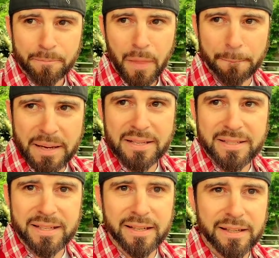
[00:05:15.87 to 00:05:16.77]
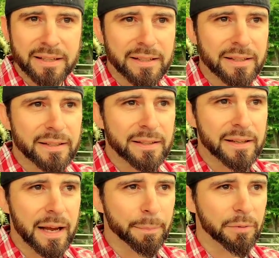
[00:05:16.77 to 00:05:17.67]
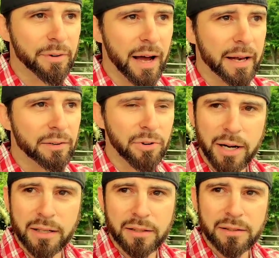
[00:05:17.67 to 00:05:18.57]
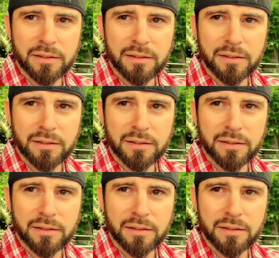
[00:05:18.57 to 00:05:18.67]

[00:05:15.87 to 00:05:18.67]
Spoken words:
BC Amplified, right?